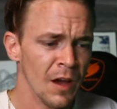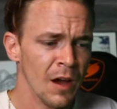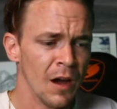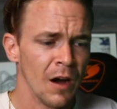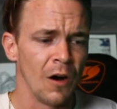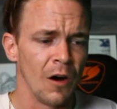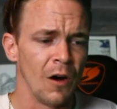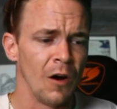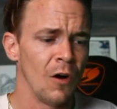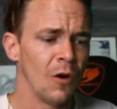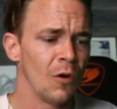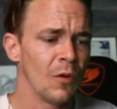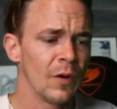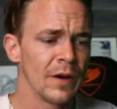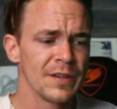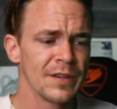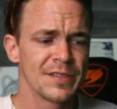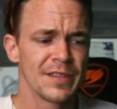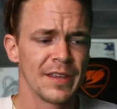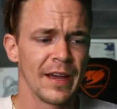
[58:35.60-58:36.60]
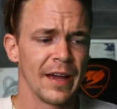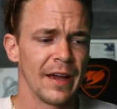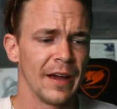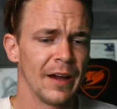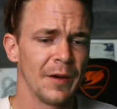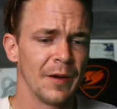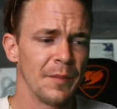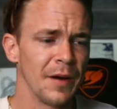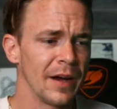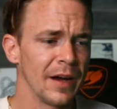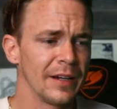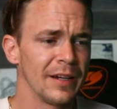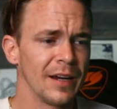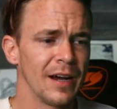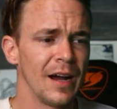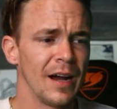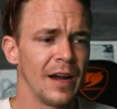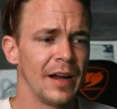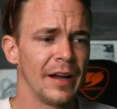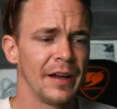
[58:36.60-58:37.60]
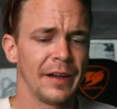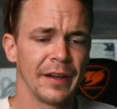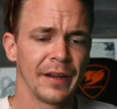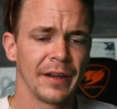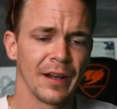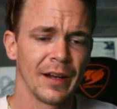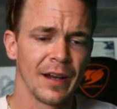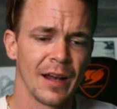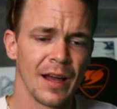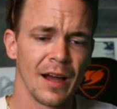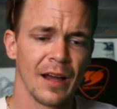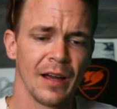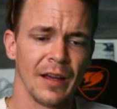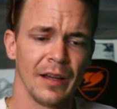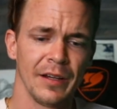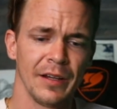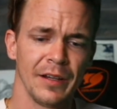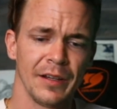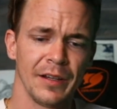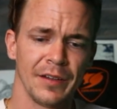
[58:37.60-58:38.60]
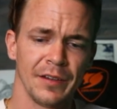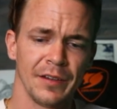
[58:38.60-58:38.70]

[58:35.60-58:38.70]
Always there, my guiding light.